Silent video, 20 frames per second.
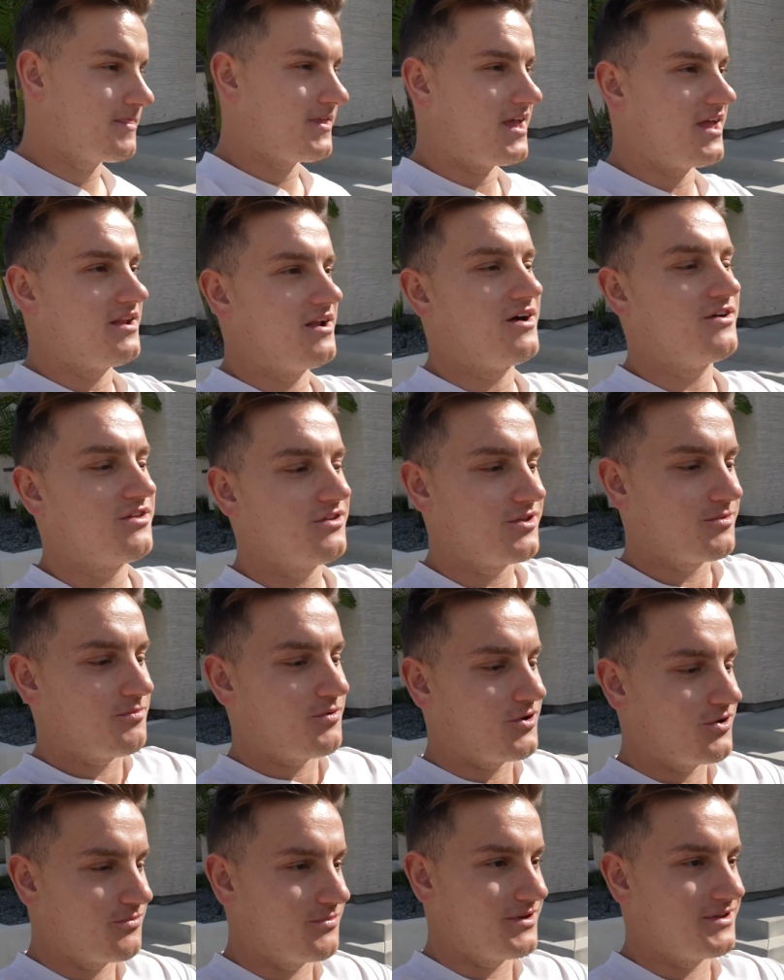and other
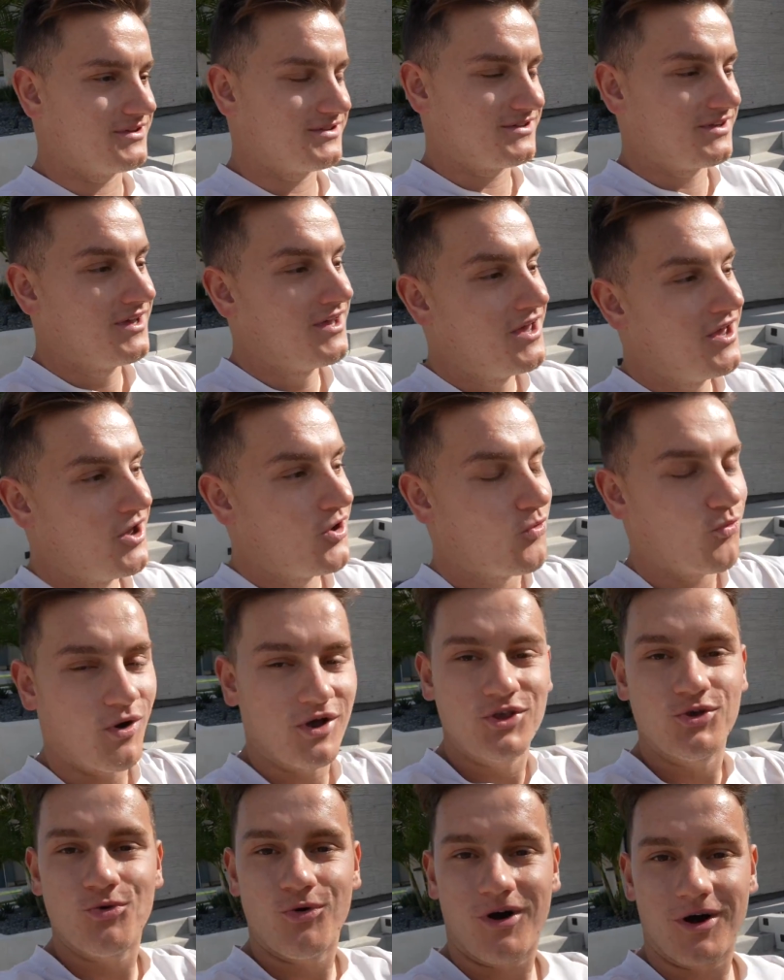departments when
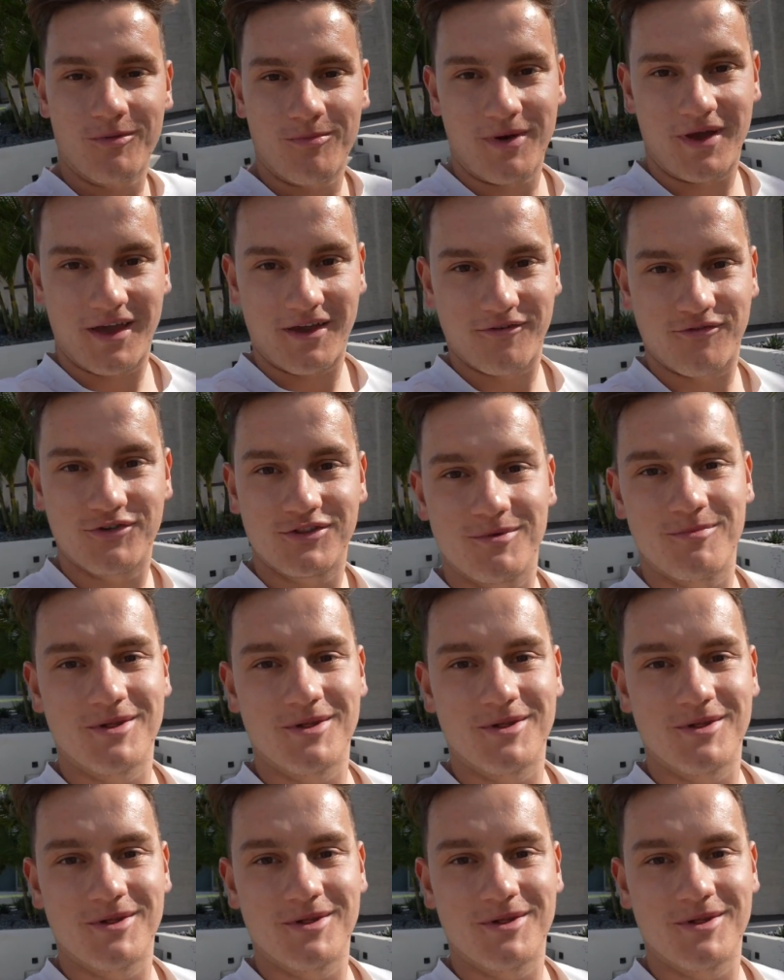you are paying for the